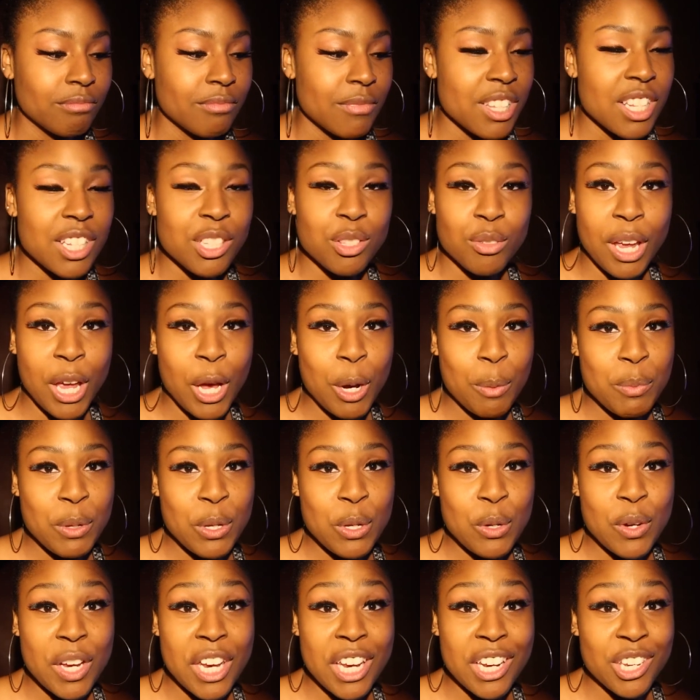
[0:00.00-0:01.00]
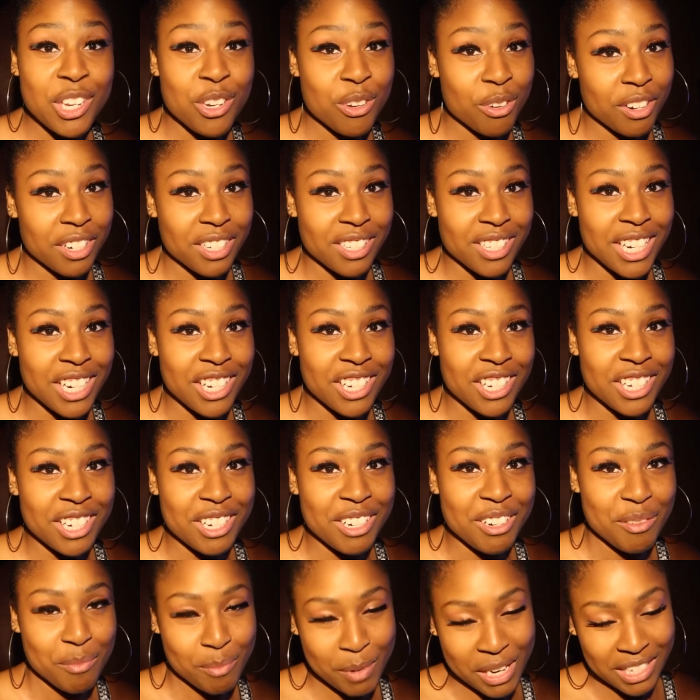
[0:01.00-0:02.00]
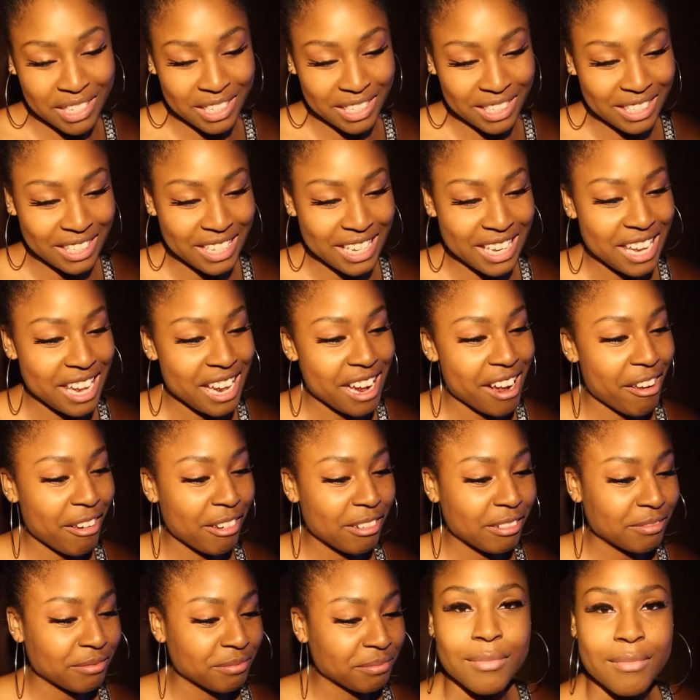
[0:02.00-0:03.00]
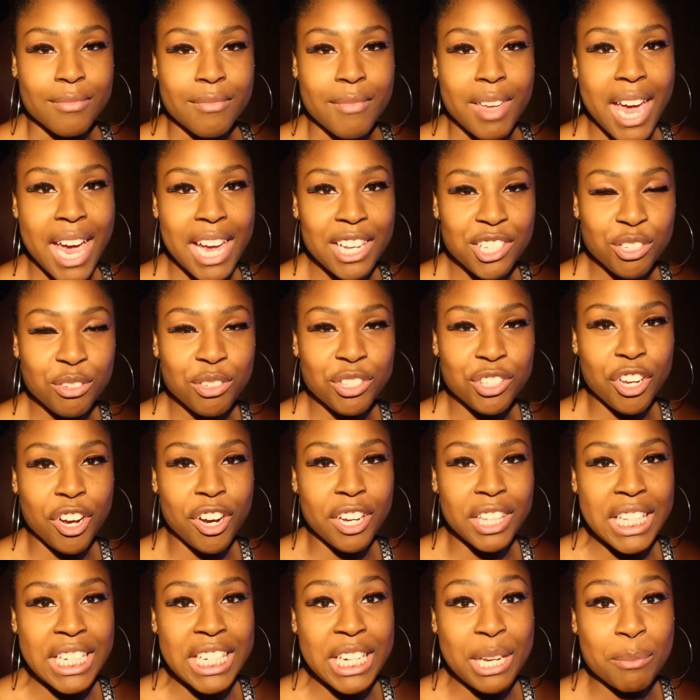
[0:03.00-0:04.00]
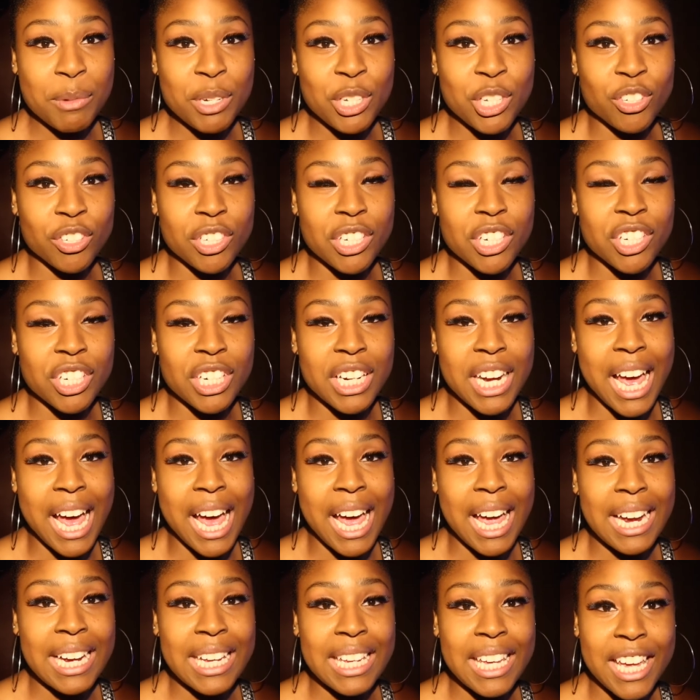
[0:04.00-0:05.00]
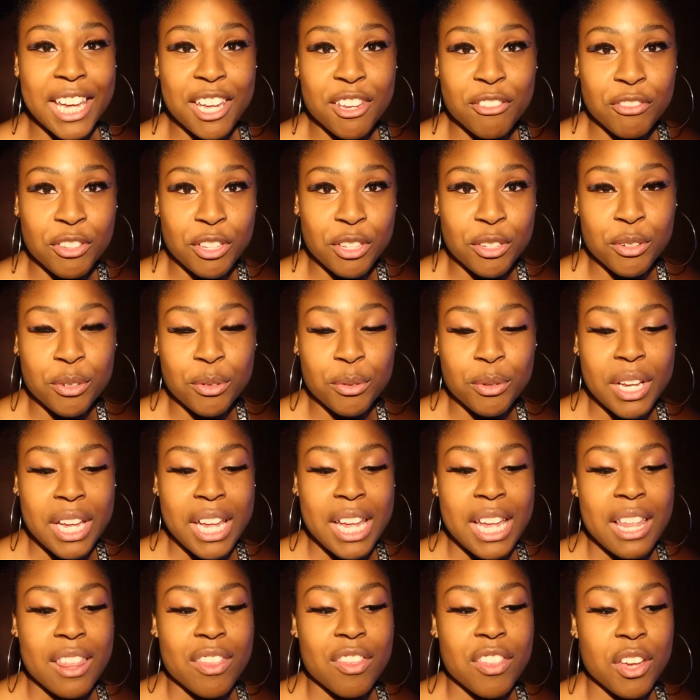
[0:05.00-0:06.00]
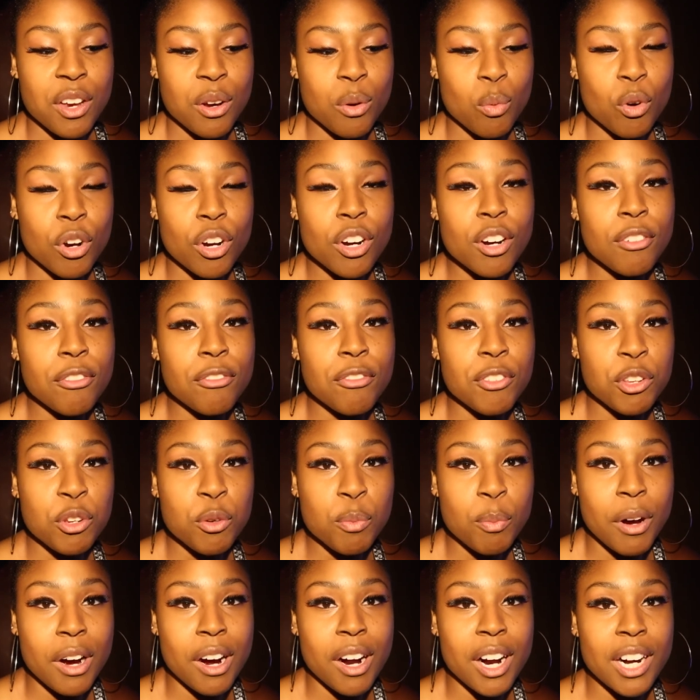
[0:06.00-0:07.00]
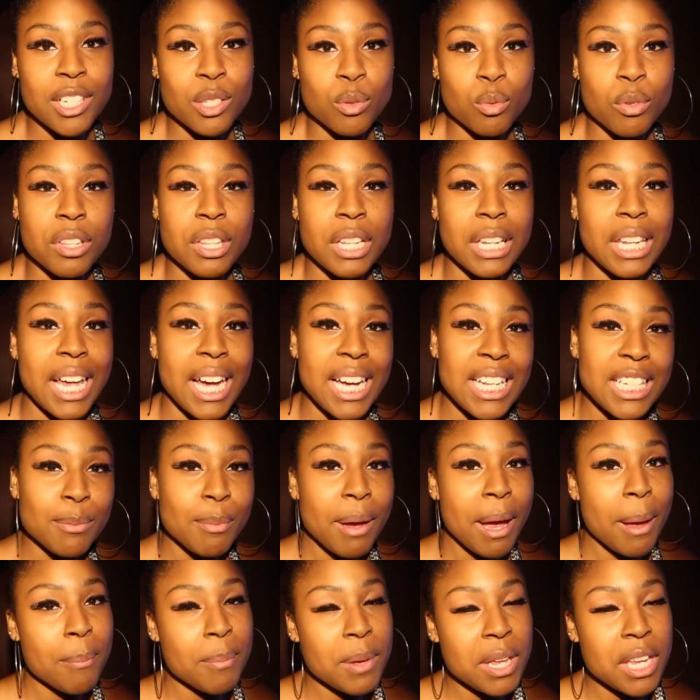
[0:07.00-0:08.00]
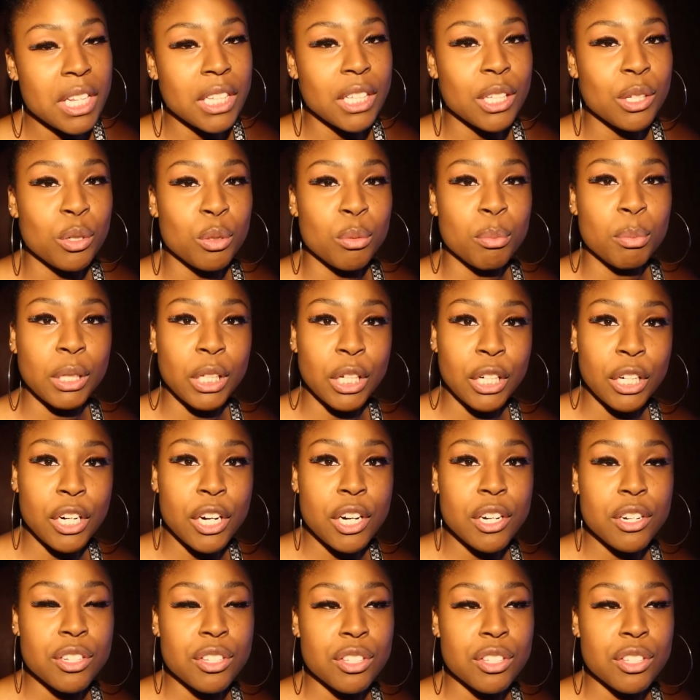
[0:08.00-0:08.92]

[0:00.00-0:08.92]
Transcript: this will help you in your session, basically. As you saw in the demonstration I gave you, there were a few parts where the lines might be a little blurred.